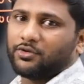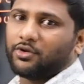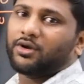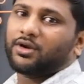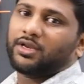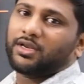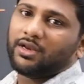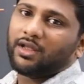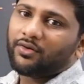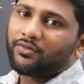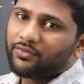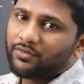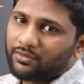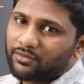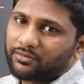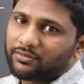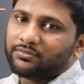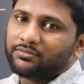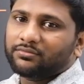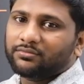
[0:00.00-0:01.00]
Not enough.
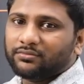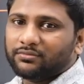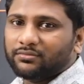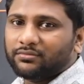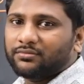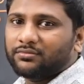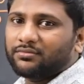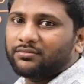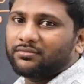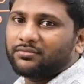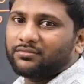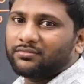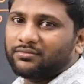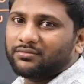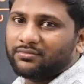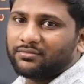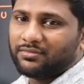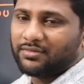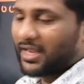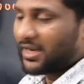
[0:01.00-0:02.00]

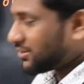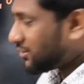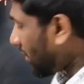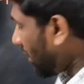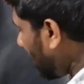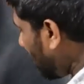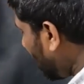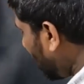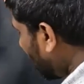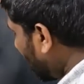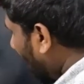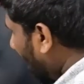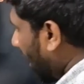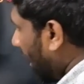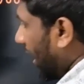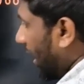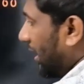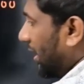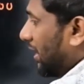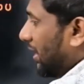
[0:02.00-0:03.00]
That's why you
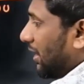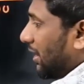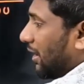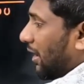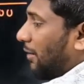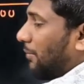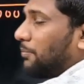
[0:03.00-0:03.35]
are ending